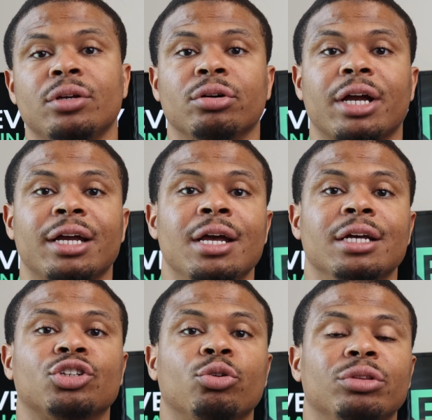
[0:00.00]
Okay,
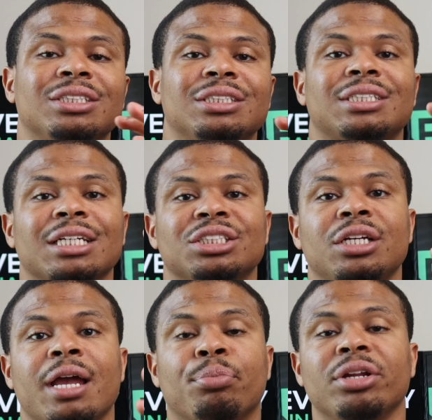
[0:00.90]
so this is
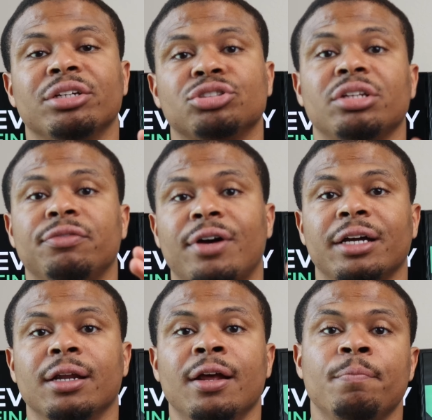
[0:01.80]
actually a pretty interesting
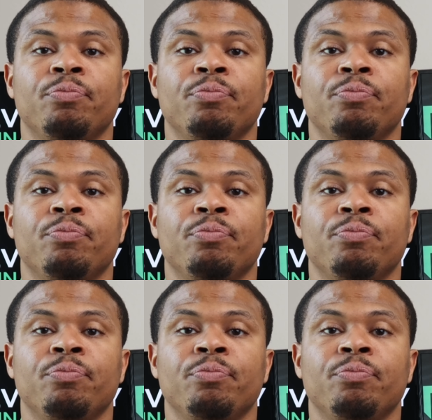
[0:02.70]
find.